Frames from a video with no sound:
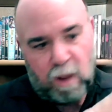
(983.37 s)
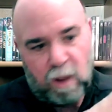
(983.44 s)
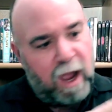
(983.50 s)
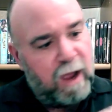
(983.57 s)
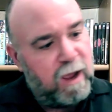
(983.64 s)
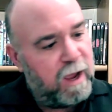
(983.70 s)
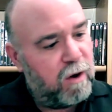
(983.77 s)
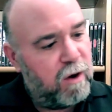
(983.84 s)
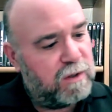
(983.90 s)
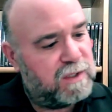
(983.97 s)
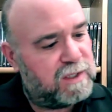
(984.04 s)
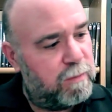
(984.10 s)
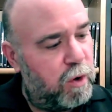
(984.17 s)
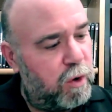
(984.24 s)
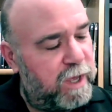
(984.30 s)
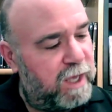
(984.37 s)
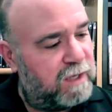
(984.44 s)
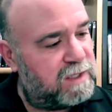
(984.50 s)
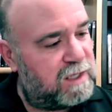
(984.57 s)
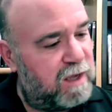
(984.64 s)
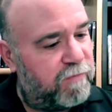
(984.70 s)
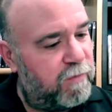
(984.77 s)
I heard some okay
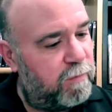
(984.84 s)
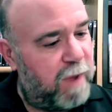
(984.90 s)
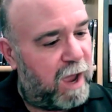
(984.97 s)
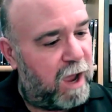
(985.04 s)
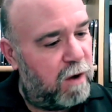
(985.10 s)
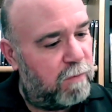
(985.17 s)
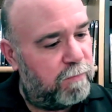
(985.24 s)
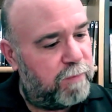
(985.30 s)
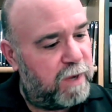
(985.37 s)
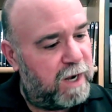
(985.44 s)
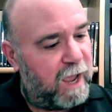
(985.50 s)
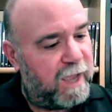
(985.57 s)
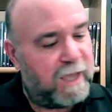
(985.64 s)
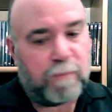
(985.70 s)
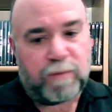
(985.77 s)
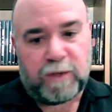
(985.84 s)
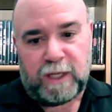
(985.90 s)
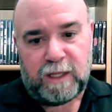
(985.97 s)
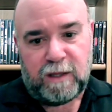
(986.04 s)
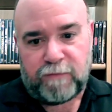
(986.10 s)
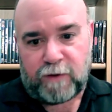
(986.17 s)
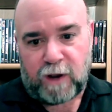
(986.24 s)
stuff about, but I
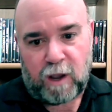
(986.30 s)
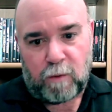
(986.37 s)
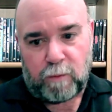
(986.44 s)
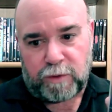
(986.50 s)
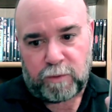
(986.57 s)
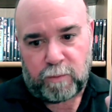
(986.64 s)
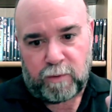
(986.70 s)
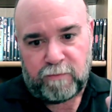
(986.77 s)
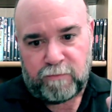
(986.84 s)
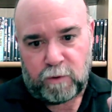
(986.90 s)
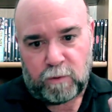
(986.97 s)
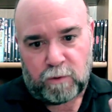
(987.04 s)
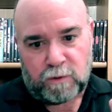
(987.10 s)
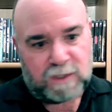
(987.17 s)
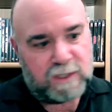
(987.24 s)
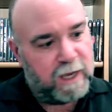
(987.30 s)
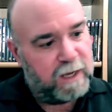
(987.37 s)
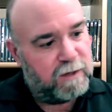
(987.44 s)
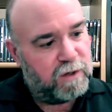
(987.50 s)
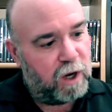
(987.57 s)
completely forgot what the reviewer said.